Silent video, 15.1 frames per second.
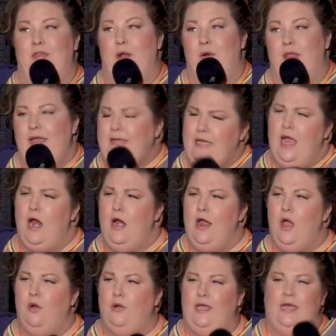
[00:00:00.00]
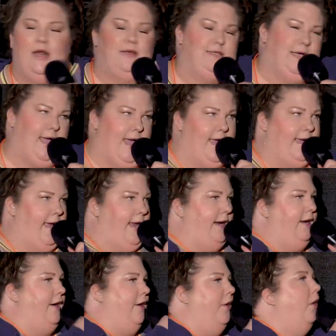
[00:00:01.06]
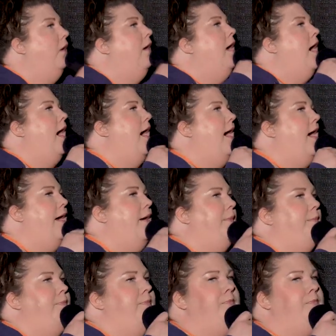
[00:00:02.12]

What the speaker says: they were like, karaoke, and I was like, I gotta go. I'm